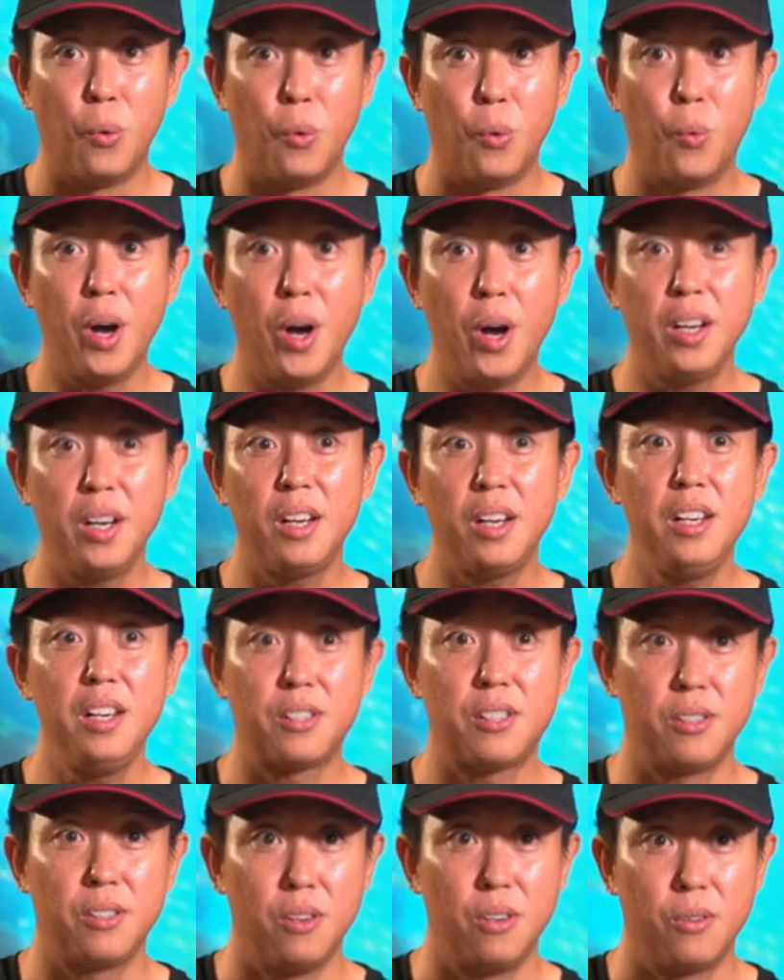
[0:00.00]
What
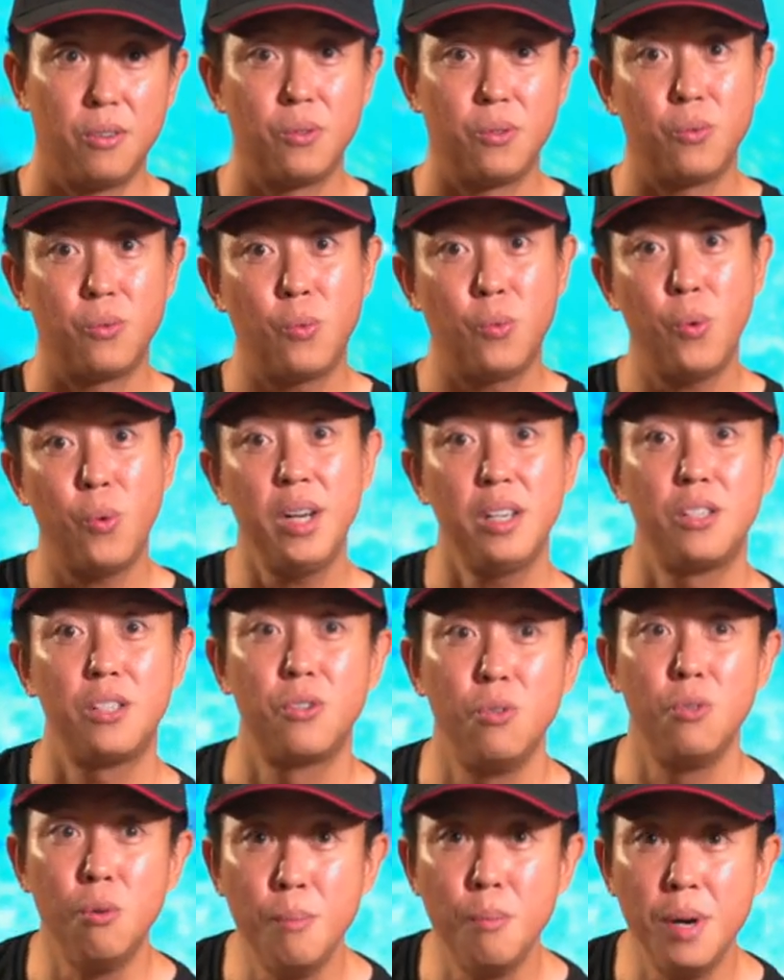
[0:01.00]
is
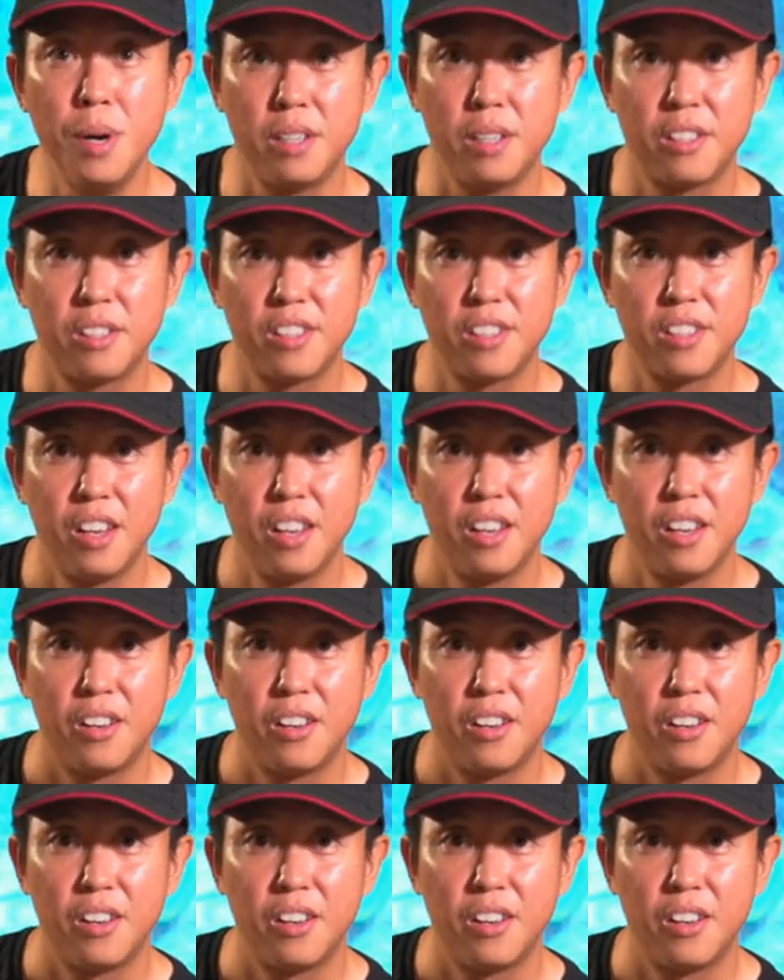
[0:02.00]
lumens?